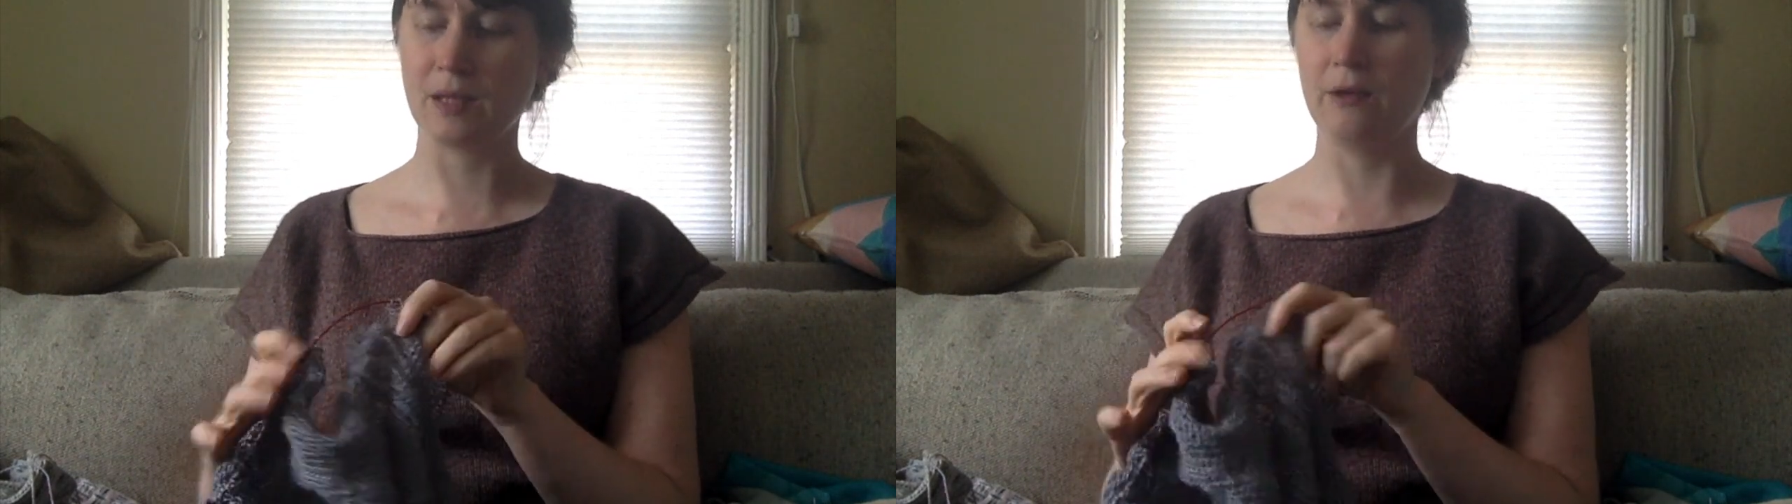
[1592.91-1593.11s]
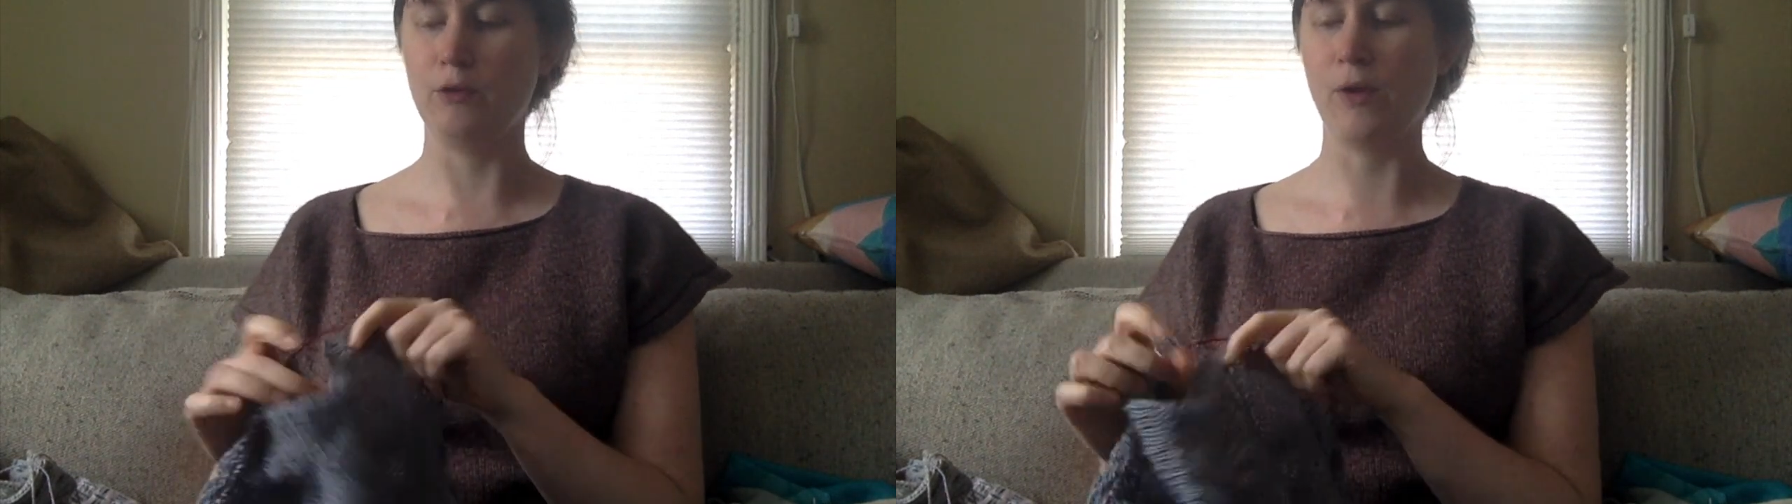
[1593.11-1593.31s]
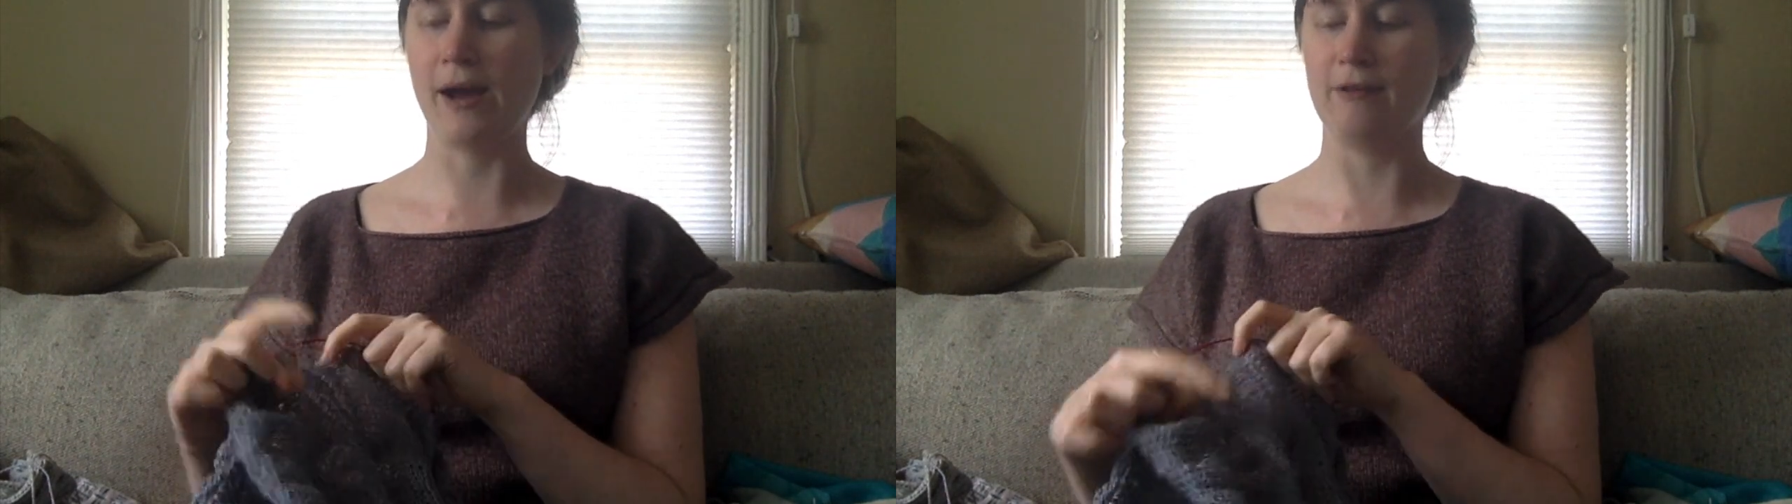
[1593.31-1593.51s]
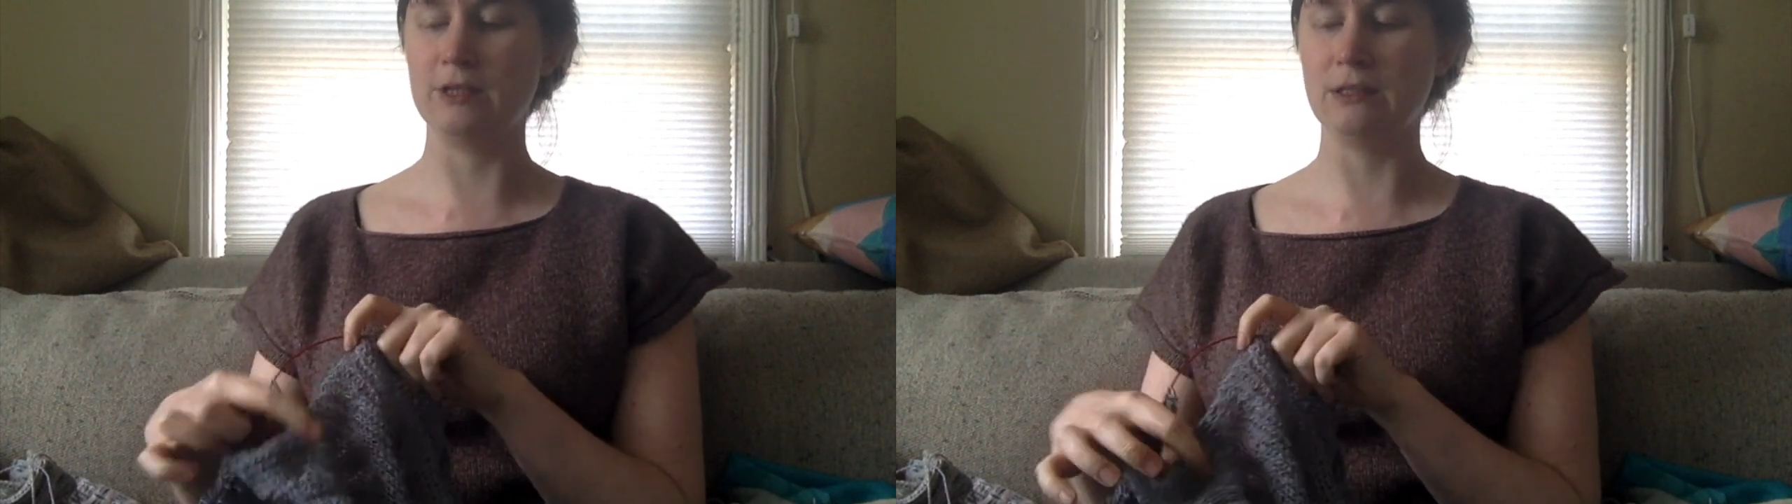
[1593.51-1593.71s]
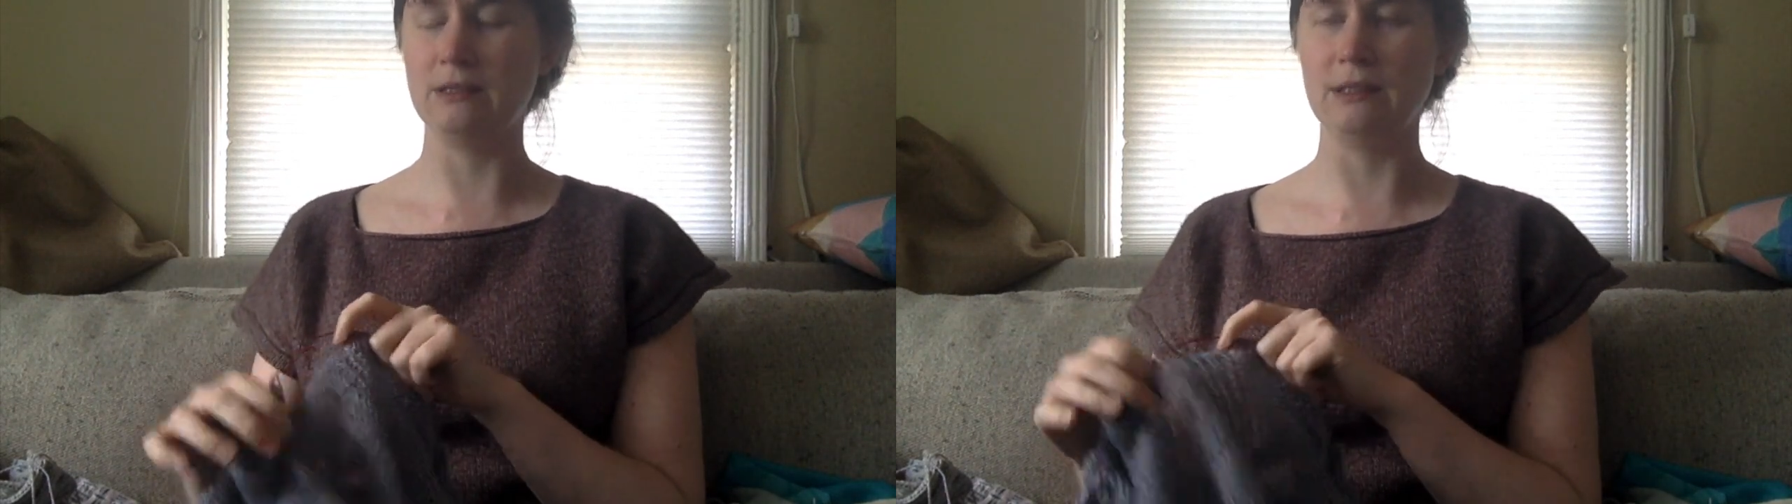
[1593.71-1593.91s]
If you
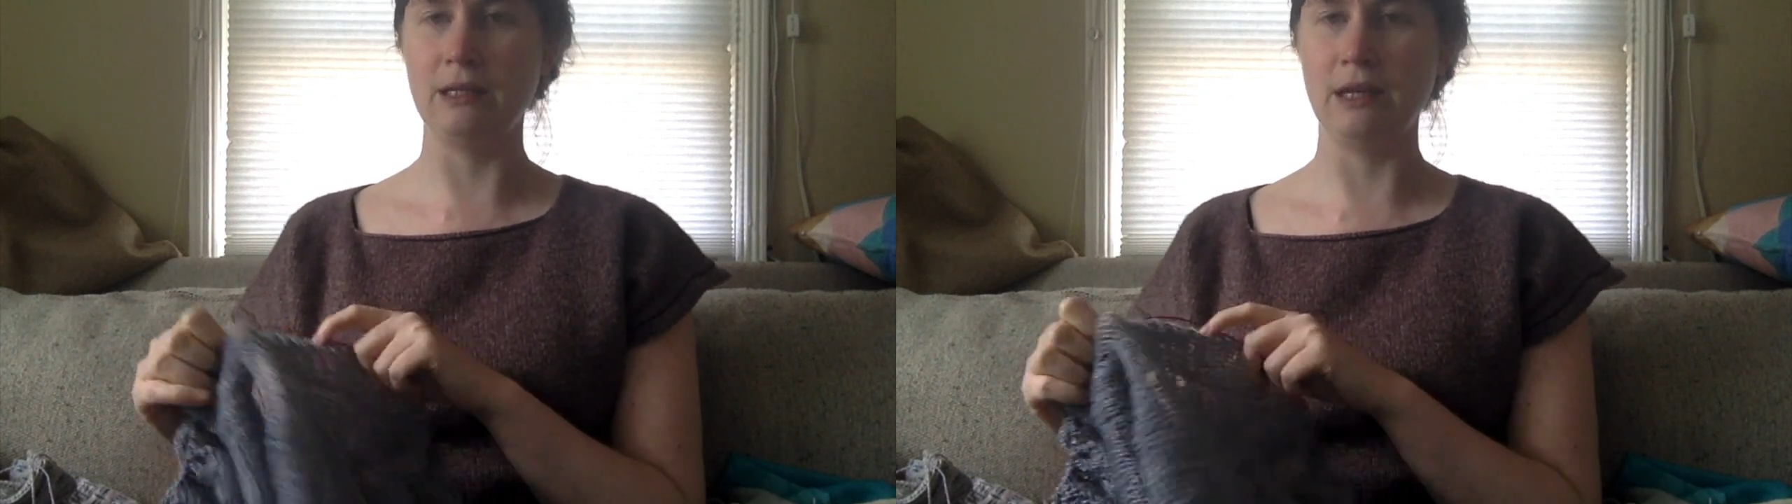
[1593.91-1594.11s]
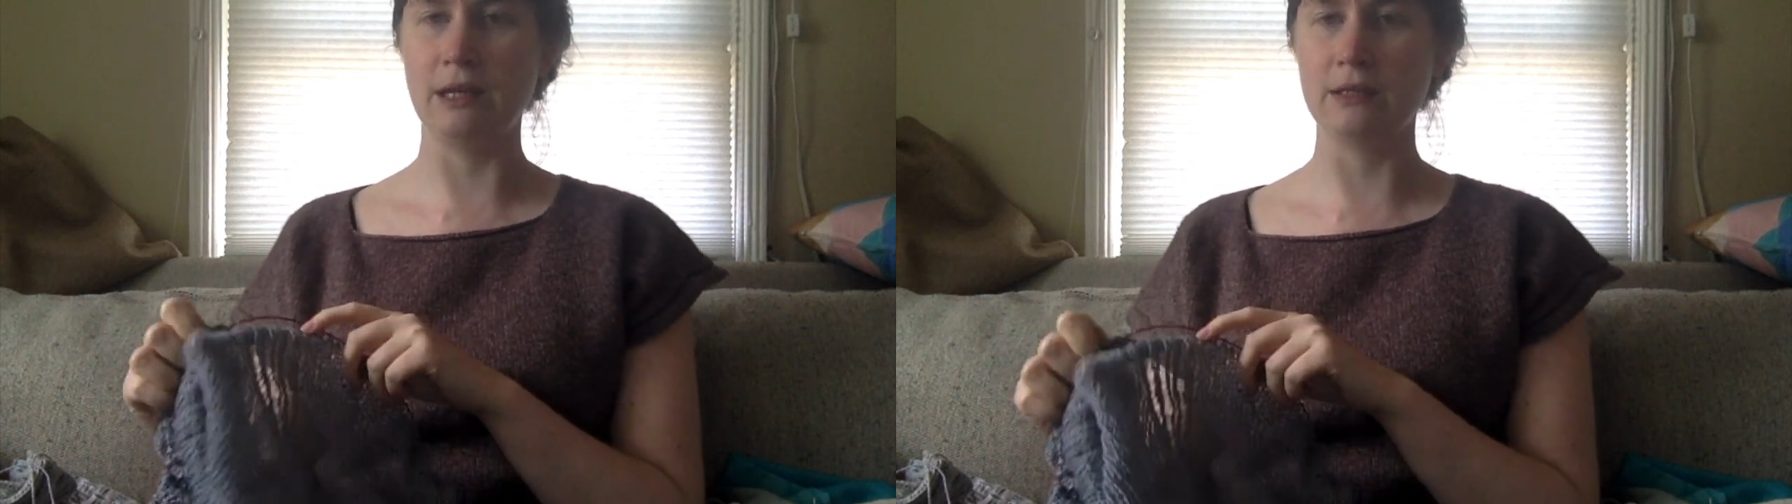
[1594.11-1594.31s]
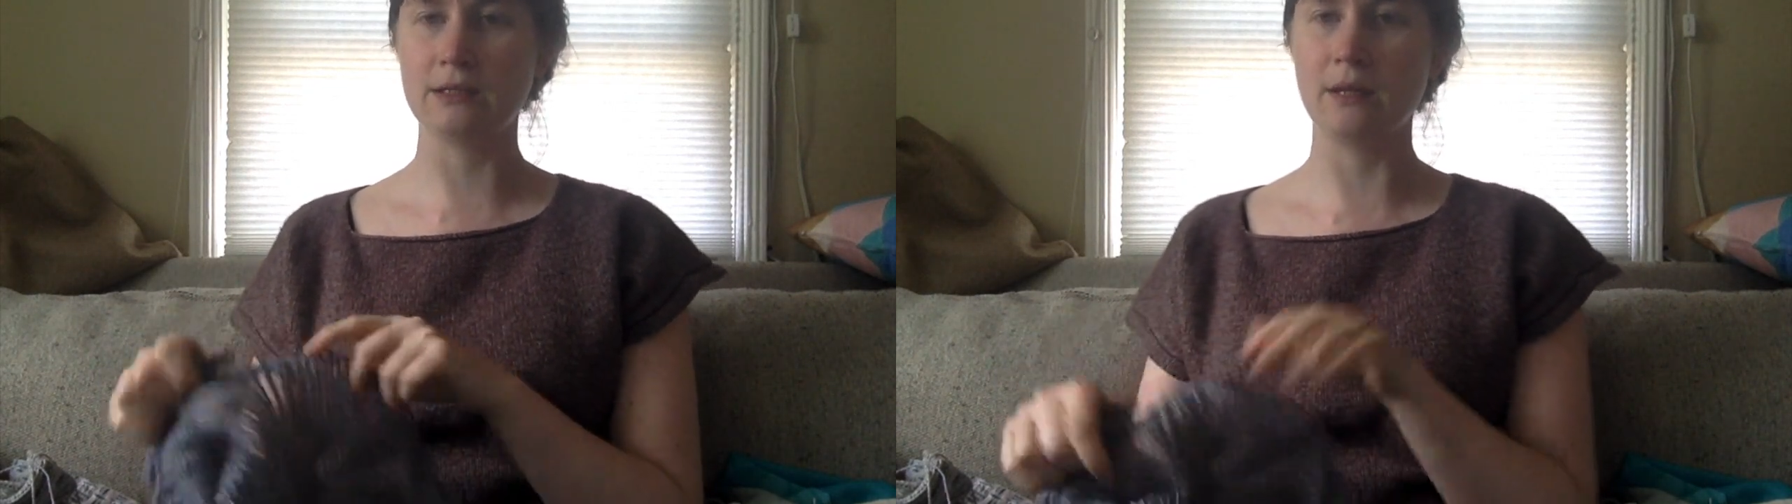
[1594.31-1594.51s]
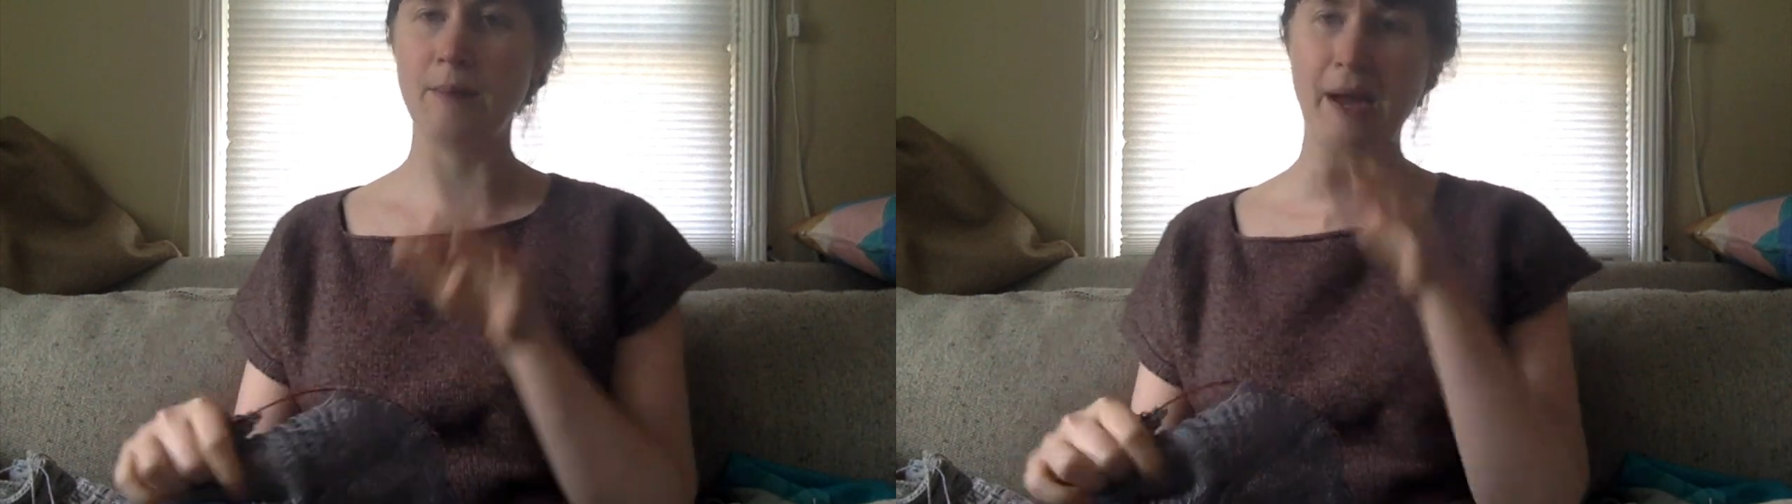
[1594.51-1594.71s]
haven't knit a